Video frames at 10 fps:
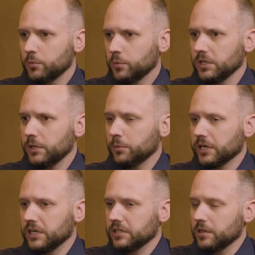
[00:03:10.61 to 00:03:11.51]
really we're
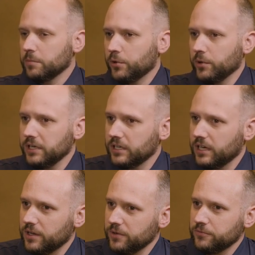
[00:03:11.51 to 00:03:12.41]
getting to the point
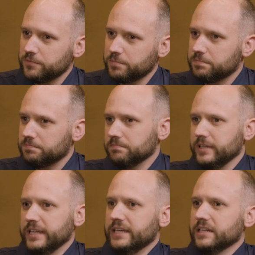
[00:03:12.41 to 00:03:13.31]
of
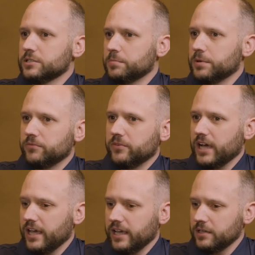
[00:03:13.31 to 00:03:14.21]
needing to
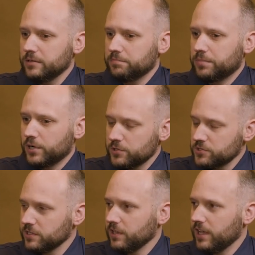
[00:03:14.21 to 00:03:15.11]
provide
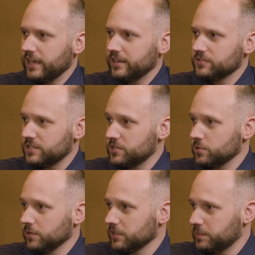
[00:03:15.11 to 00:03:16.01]
personalized
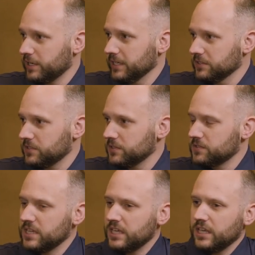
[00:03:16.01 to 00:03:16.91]
digital
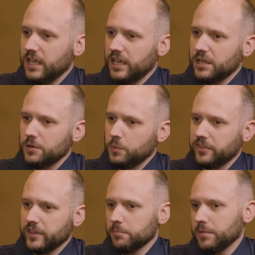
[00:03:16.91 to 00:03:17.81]
experiences. And we
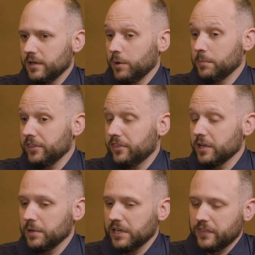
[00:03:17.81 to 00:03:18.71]
think about we might
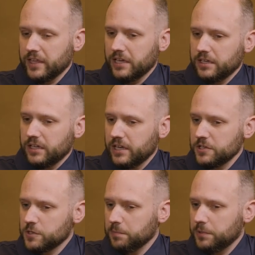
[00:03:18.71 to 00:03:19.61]
think about that and
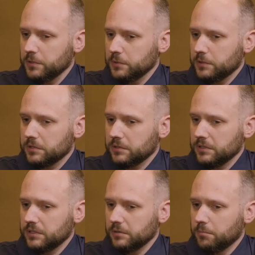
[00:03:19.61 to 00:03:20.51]
edge compute
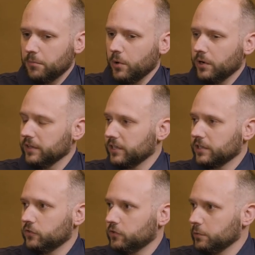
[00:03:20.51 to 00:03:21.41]
more in the
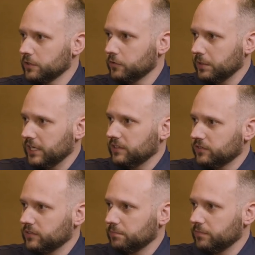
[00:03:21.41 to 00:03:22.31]
consumer
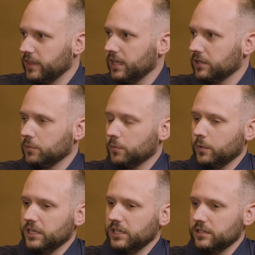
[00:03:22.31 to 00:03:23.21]
space that
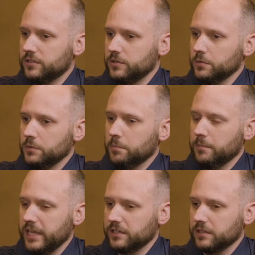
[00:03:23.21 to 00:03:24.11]
we need to
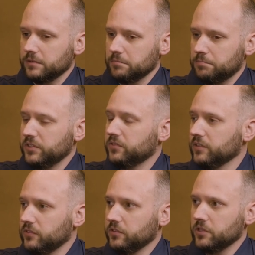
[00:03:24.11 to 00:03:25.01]
make
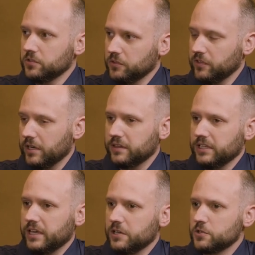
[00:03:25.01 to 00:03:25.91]
business decisions out at
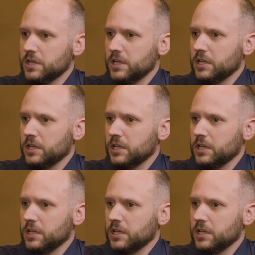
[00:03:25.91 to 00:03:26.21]
the edge.